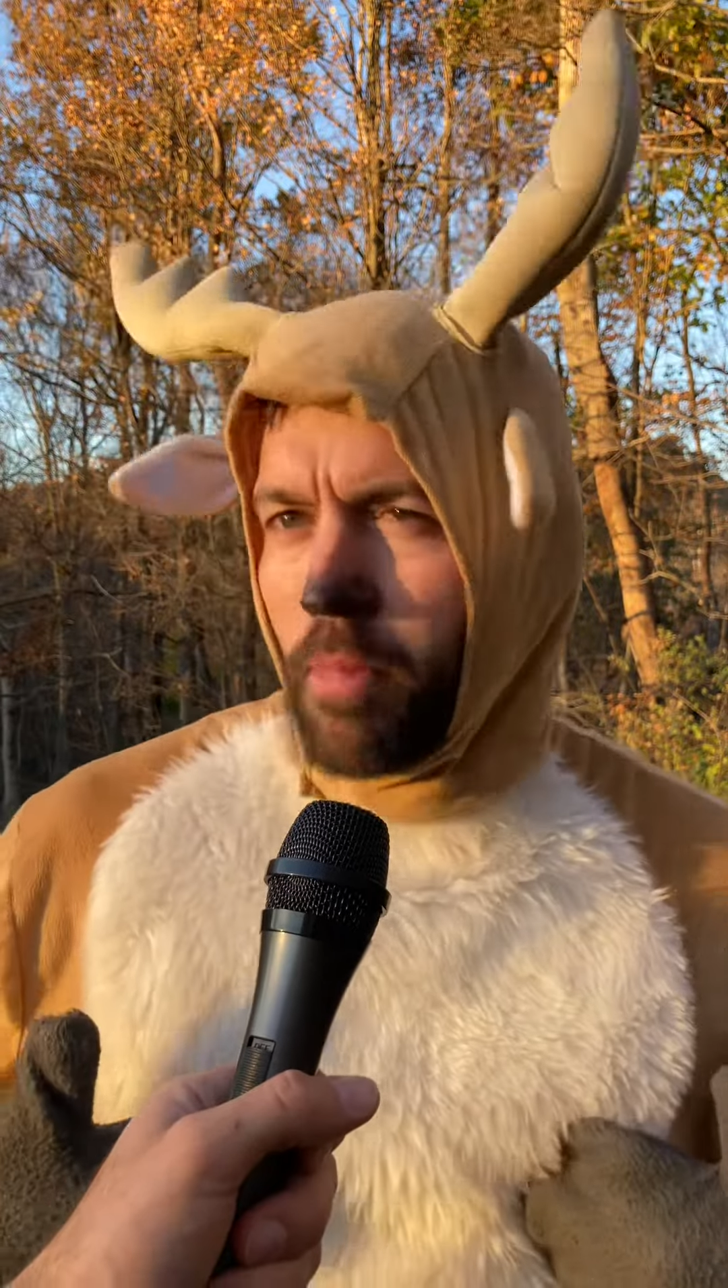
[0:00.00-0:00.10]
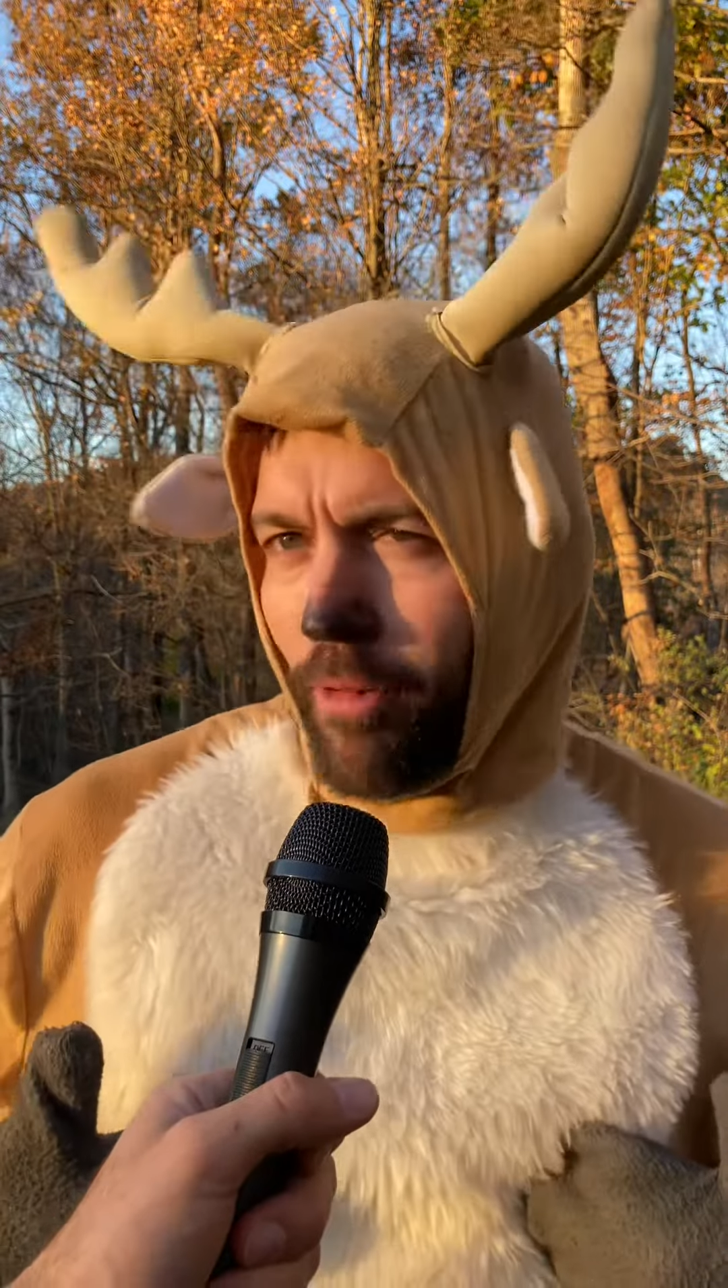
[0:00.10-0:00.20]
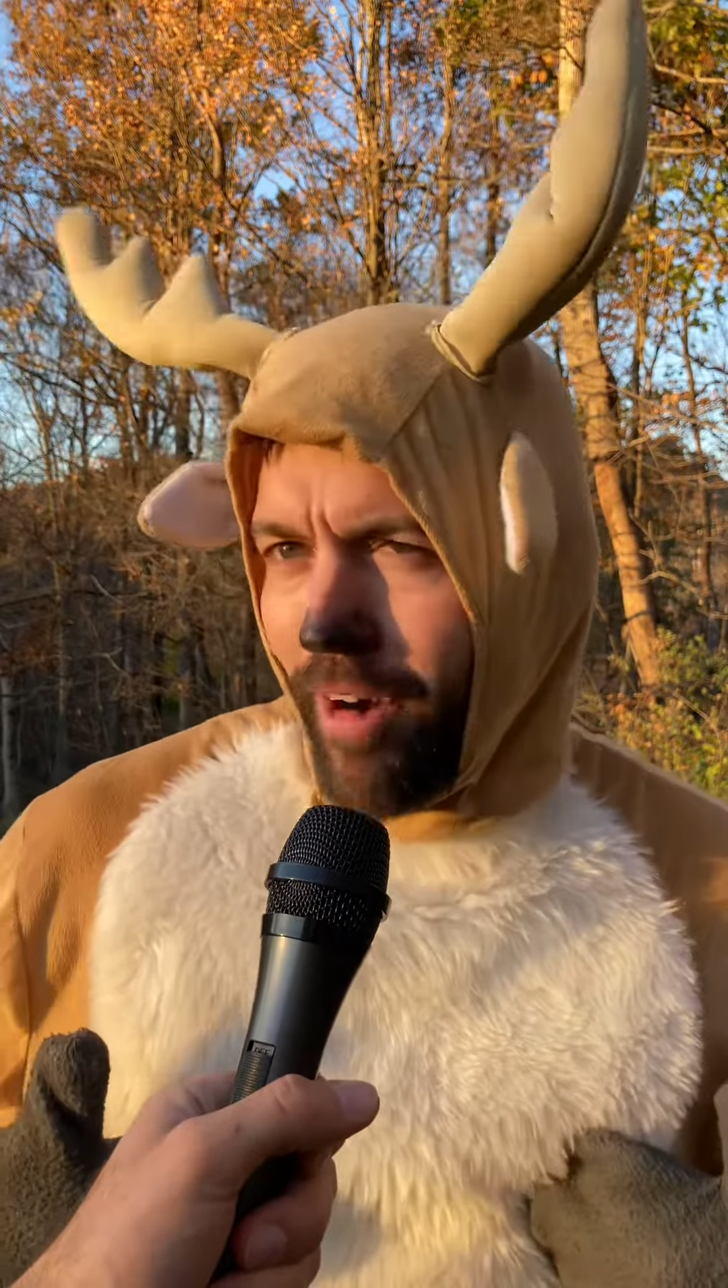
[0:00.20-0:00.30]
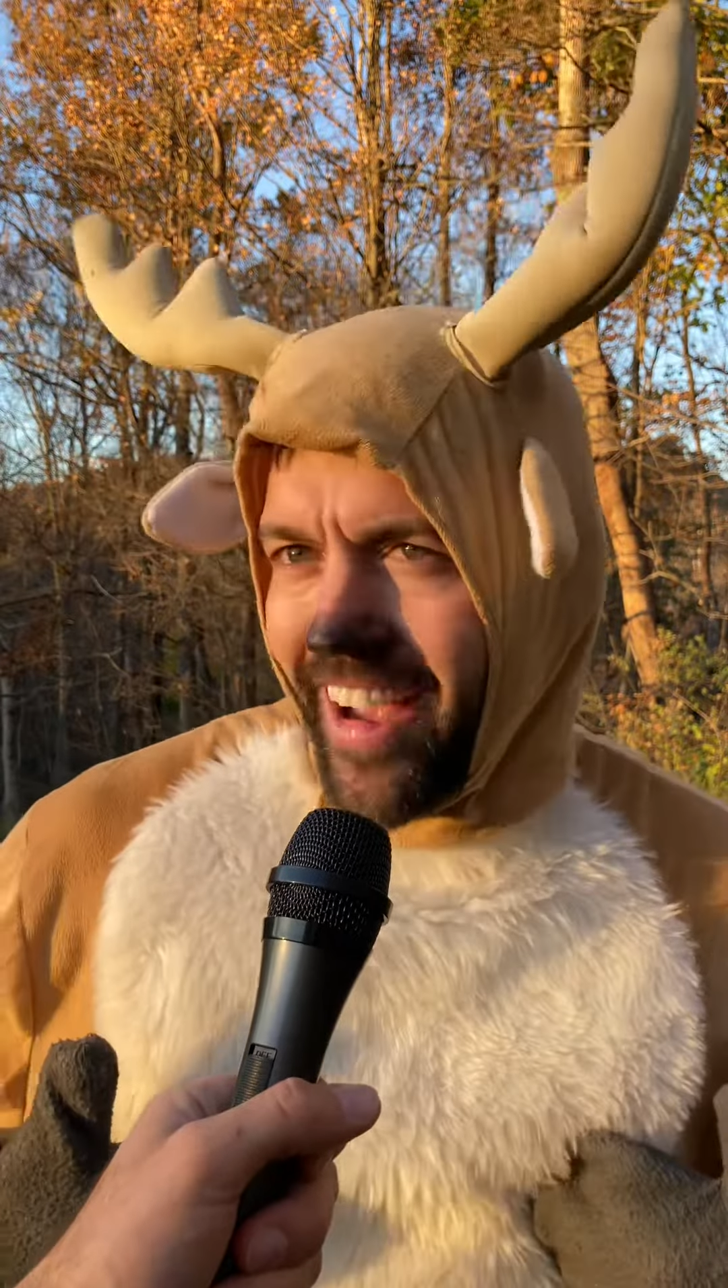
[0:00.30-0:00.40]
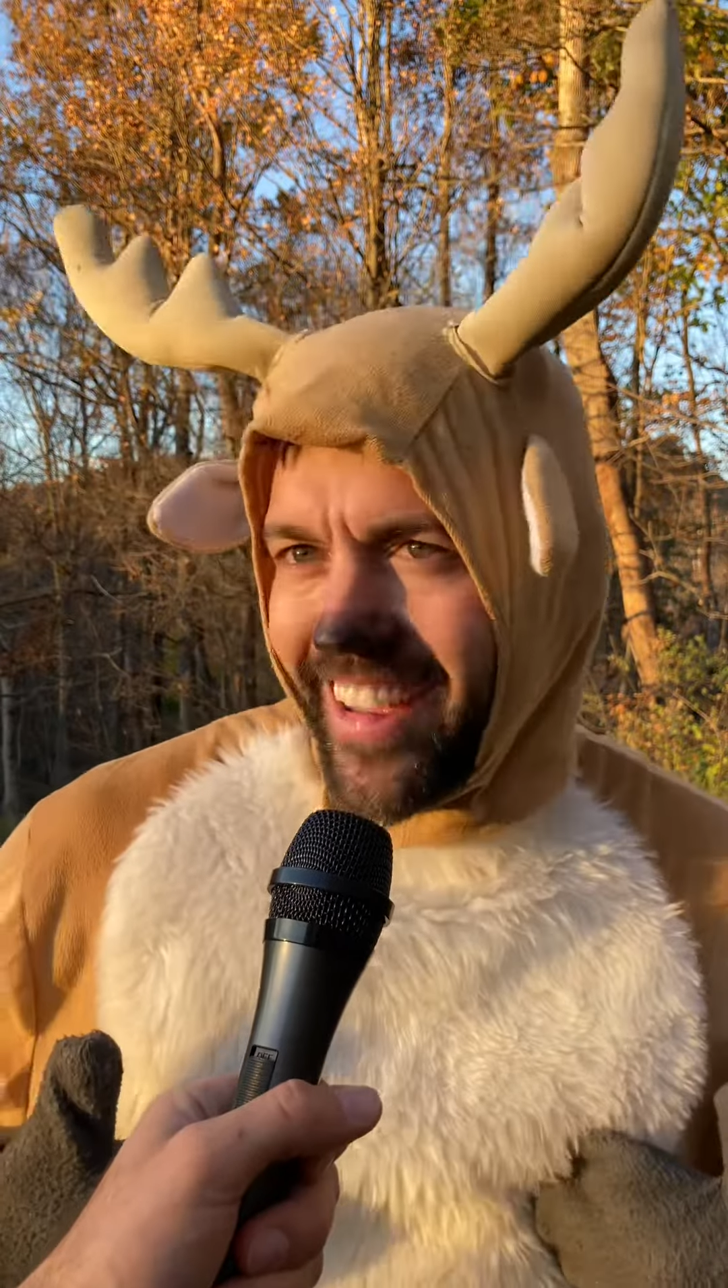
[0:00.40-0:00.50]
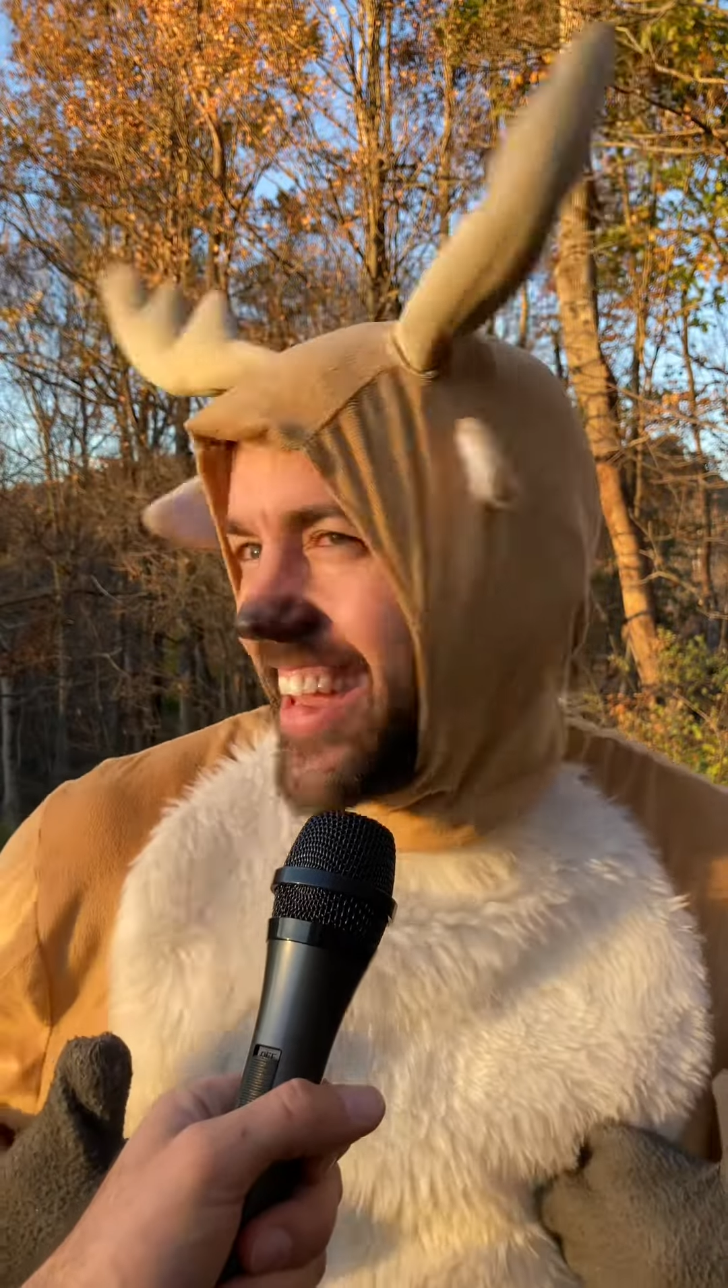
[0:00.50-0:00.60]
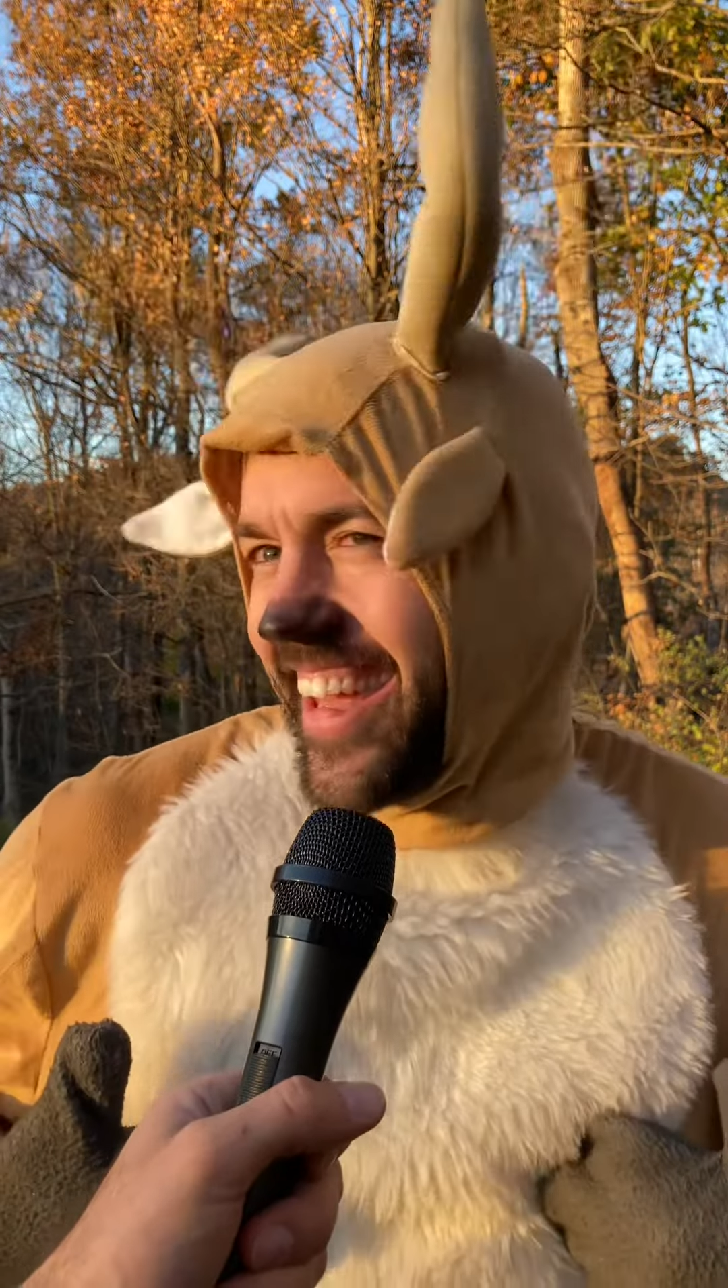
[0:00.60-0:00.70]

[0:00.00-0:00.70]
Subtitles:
my rack.